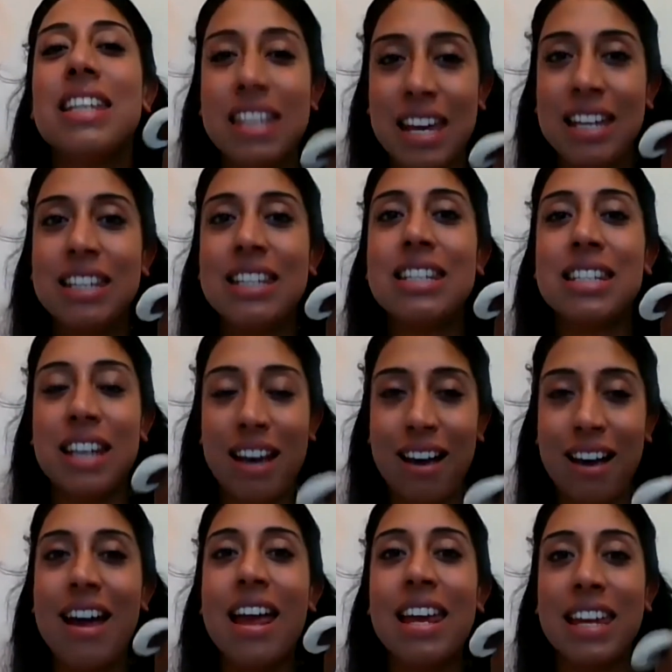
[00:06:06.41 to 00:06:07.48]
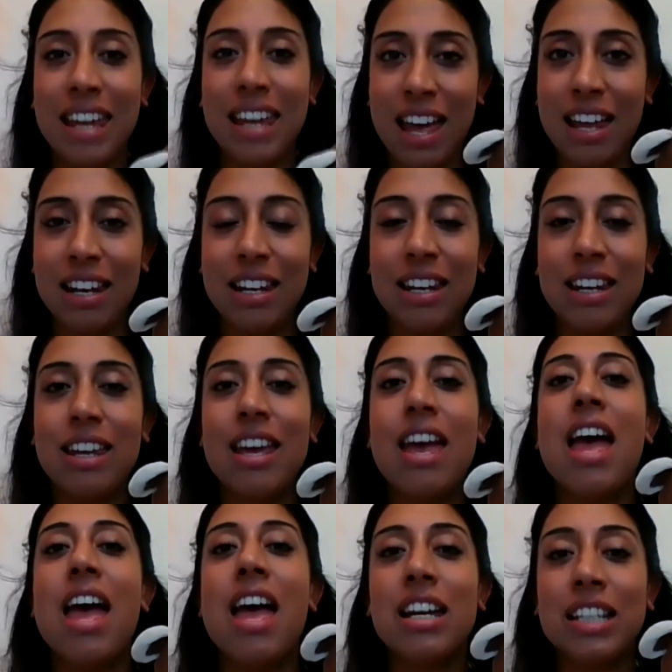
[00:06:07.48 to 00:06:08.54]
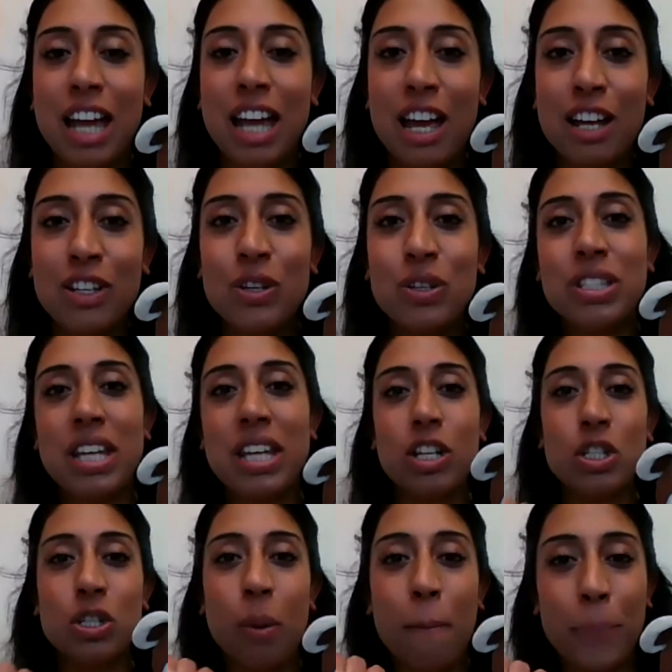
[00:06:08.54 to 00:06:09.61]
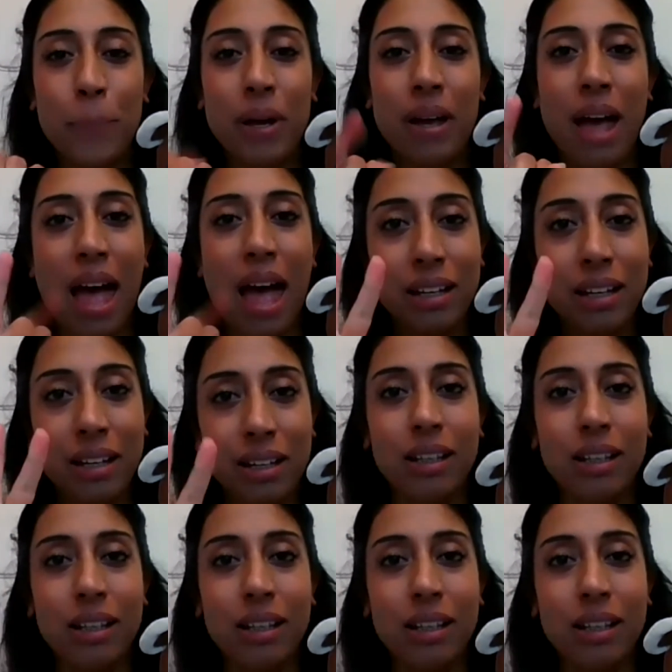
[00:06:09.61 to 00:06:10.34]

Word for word: Yes, I can. Can you touch your back?